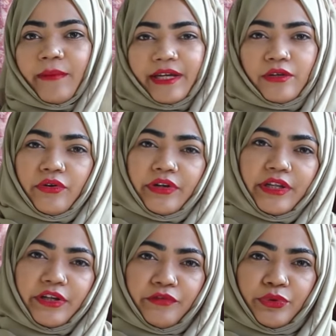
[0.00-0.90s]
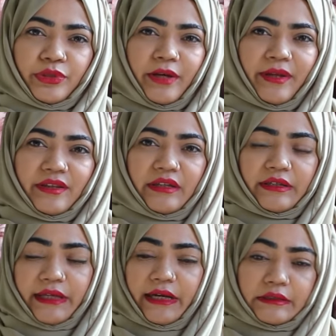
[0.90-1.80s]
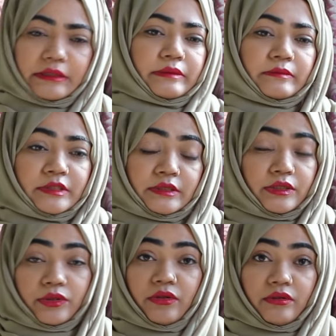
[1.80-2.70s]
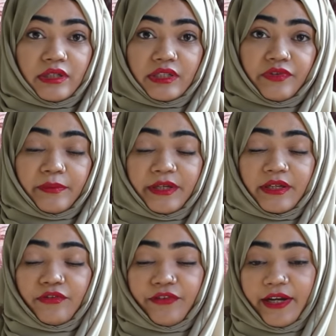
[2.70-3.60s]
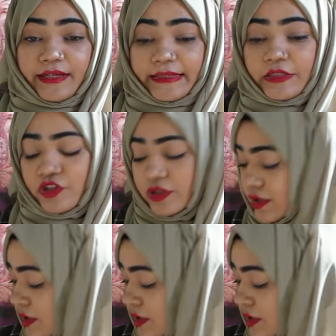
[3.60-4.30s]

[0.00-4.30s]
I cannot really review them and think that, you know, it will be a fair decision.